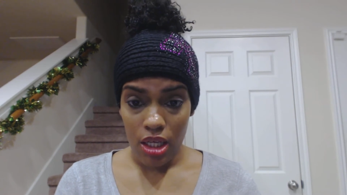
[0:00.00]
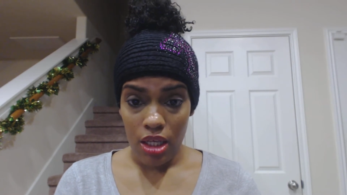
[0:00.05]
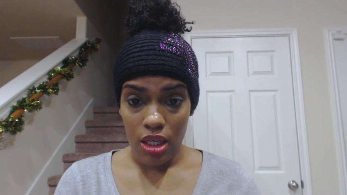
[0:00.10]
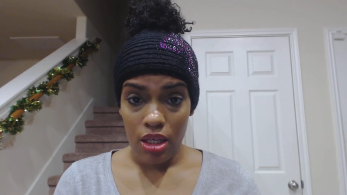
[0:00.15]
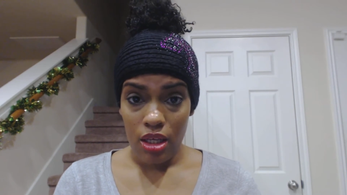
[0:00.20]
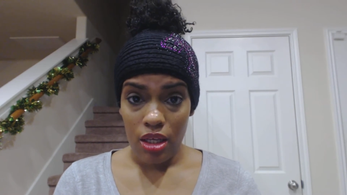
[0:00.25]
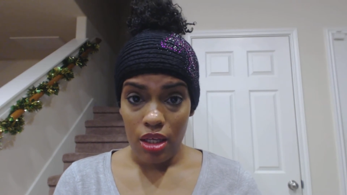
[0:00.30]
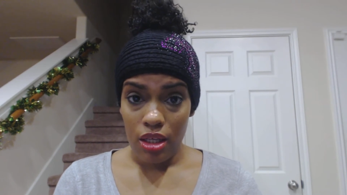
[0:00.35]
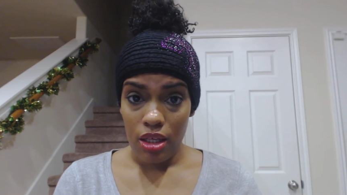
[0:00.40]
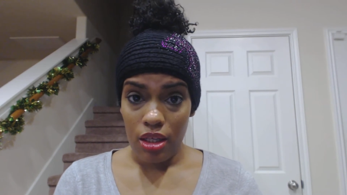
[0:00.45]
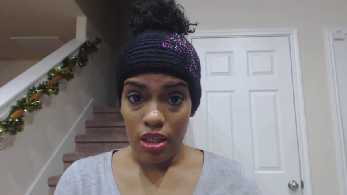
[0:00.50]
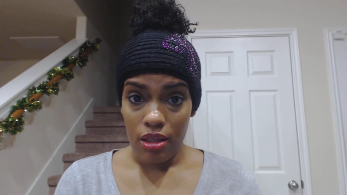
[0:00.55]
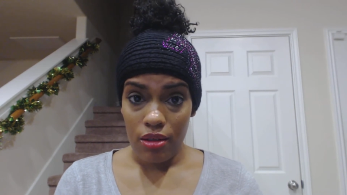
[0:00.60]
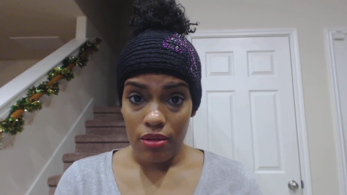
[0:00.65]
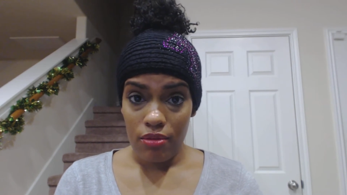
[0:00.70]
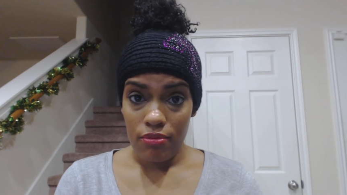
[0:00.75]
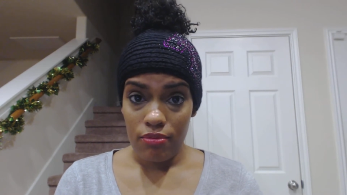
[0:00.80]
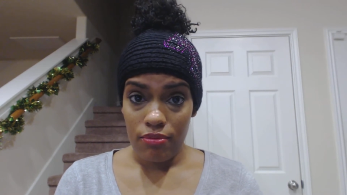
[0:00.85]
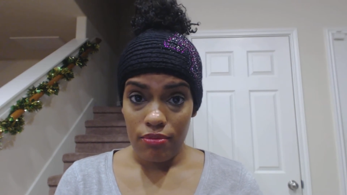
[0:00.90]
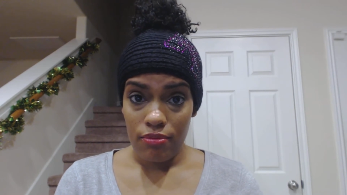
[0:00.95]

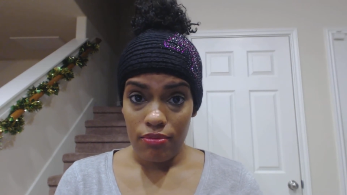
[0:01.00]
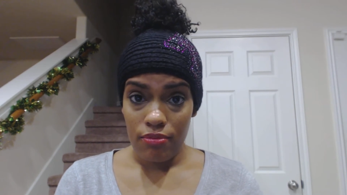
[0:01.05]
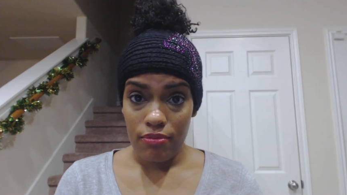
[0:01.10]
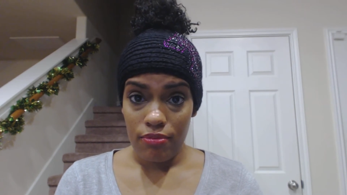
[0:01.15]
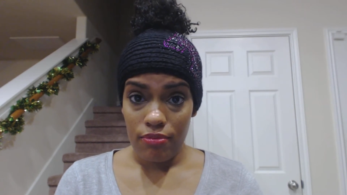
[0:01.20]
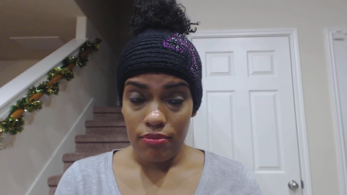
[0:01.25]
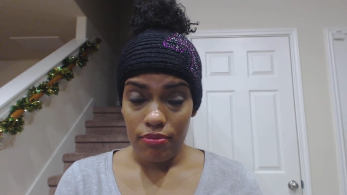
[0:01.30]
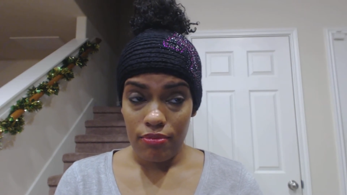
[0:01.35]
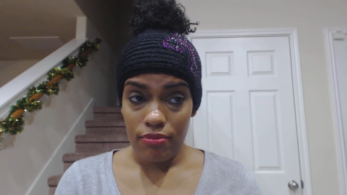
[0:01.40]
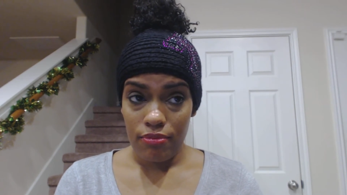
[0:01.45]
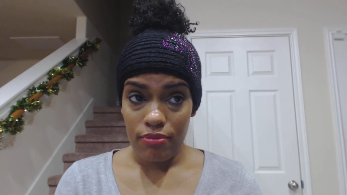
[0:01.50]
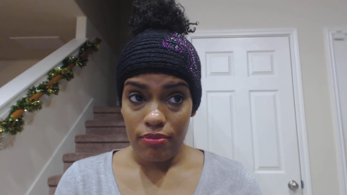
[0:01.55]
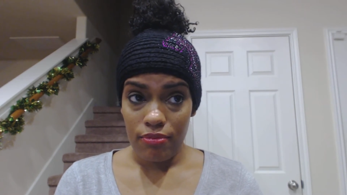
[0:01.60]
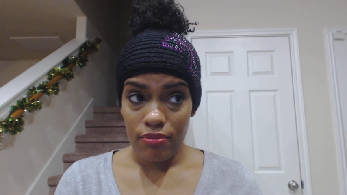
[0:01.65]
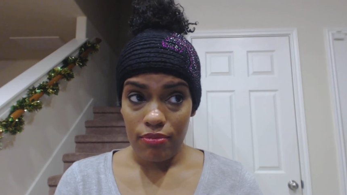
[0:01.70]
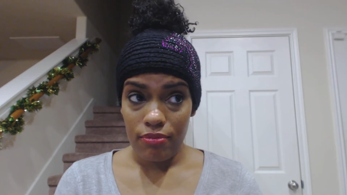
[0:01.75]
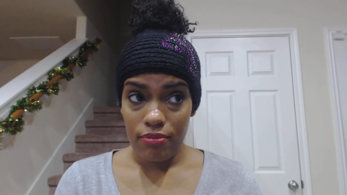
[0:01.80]
No one is speaking in this clip.